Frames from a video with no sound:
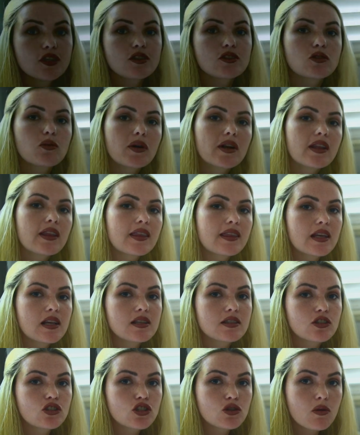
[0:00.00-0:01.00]
So one of the
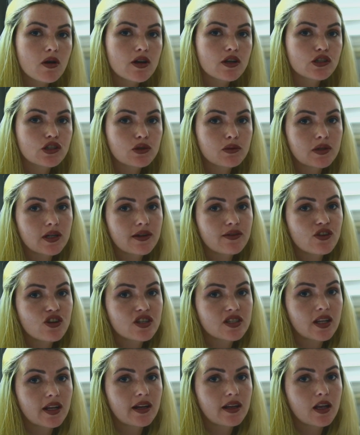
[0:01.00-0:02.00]
things that you want to do whenever you're
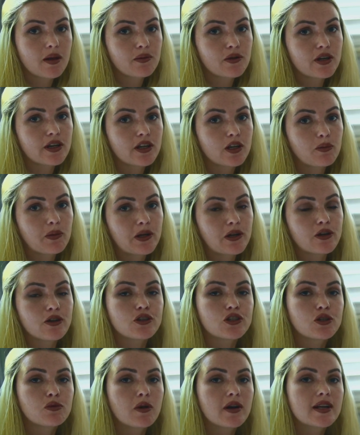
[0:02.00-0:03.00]
setting up your incubator
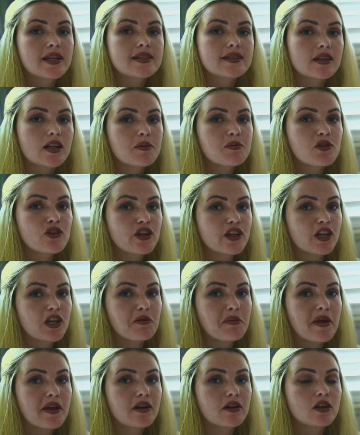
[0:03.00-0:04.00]
is you want to set up your
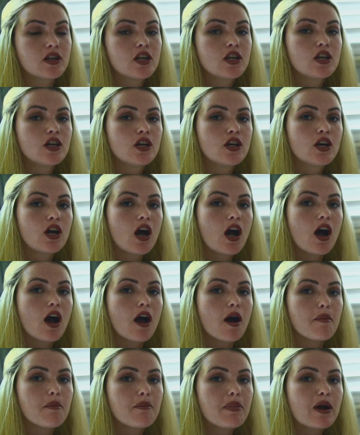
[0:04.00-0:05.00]
incubator
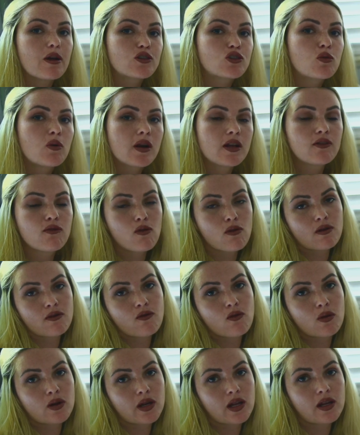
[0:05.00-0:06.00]
about 24 to
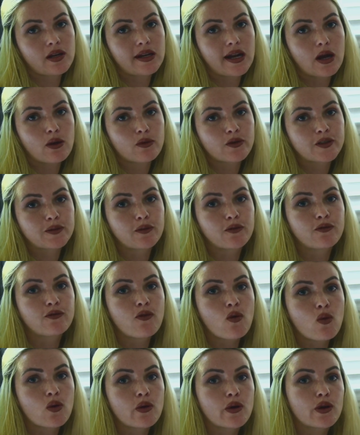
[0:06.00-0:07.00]
48 hours
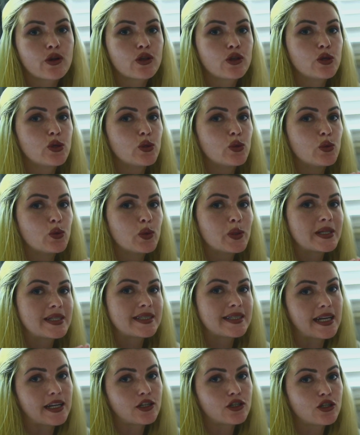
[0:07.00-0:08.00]
before you
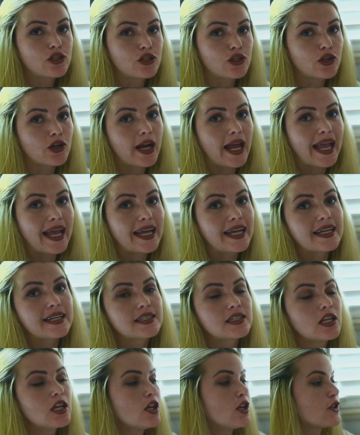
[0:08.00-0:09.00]
set your
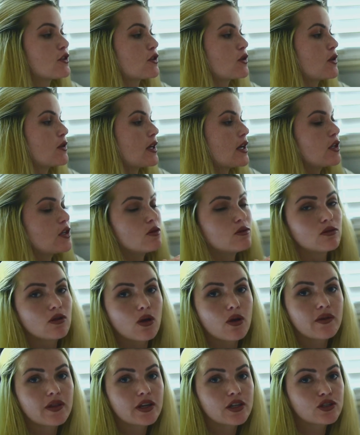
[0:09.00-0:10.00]
eggs, so that you
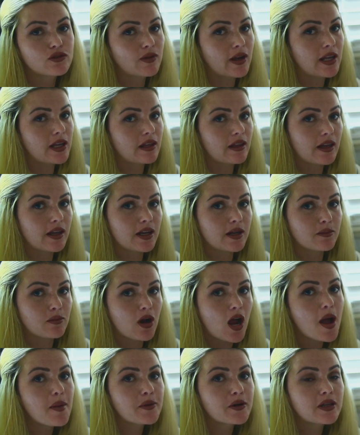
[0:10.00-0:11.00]
know that it's regulating
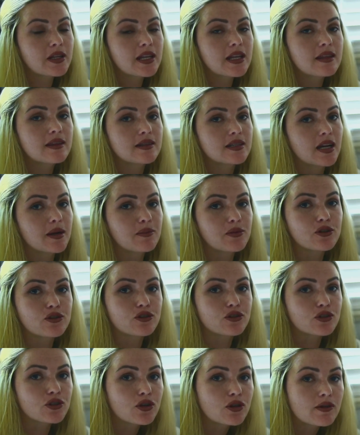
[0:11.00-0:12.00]
properly, the
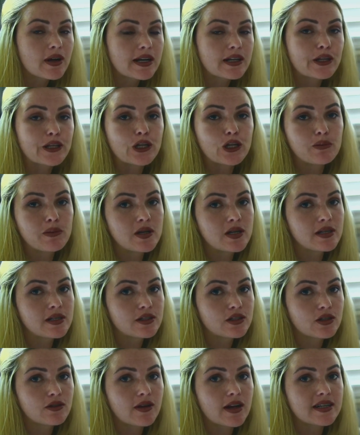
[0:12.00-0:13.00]
temperature's correct, the
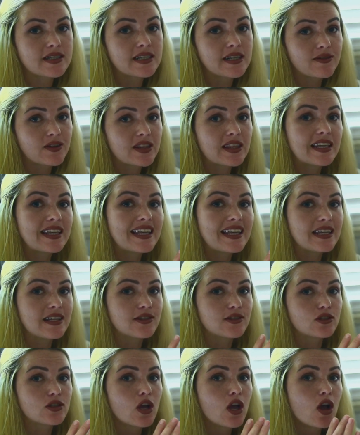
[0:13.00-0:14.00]
humidity's correct, and everything
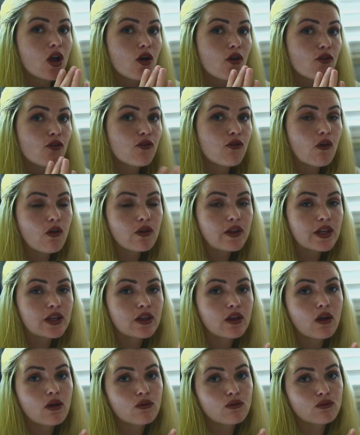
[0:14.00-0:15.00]
is
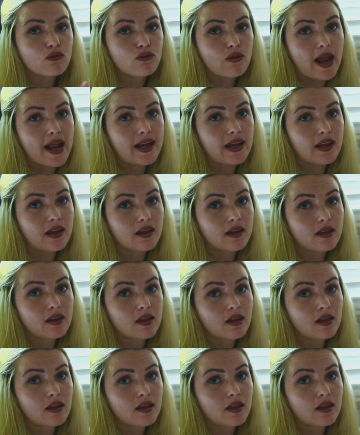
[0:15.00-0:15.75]
fully ready.